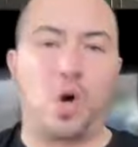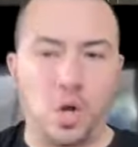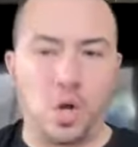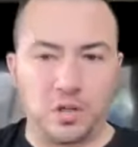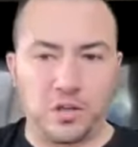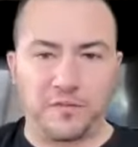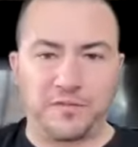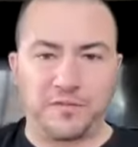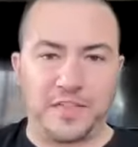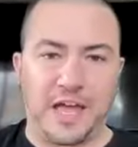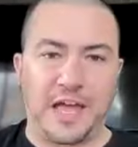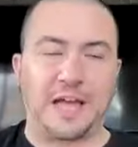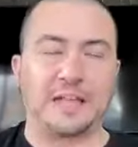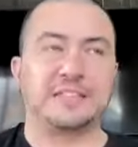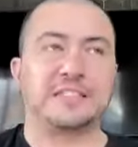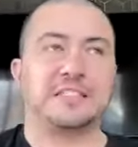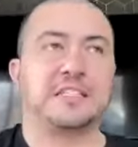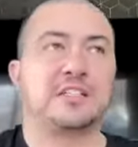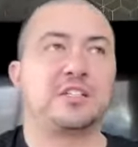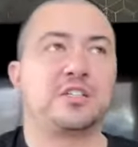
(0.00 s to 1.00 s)
all of
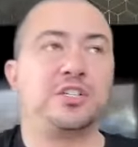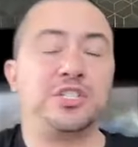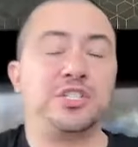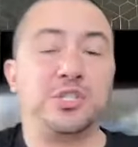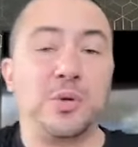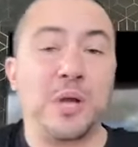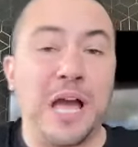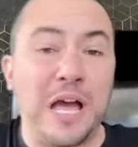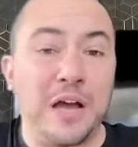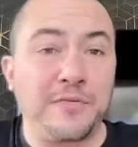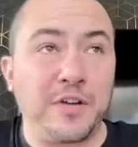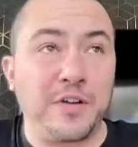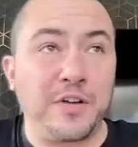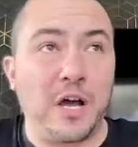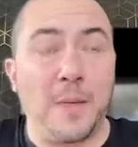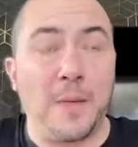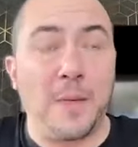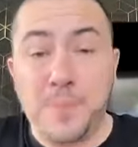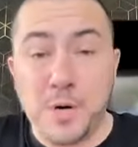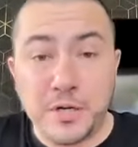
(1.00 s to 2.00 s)
that? Could you have
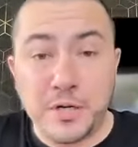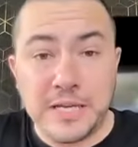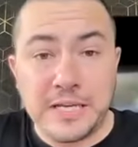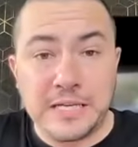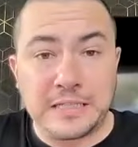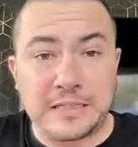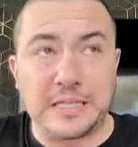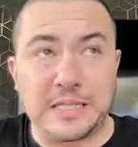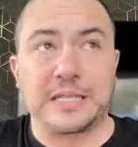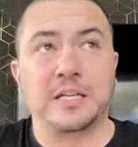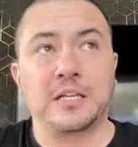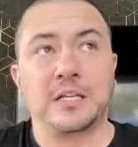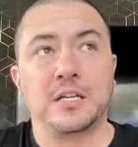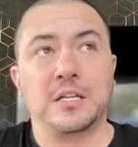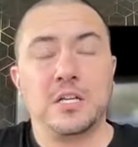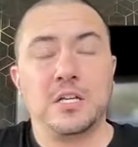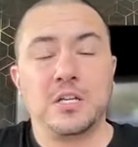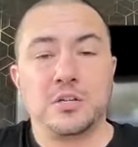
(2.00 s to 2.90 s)
a booking link?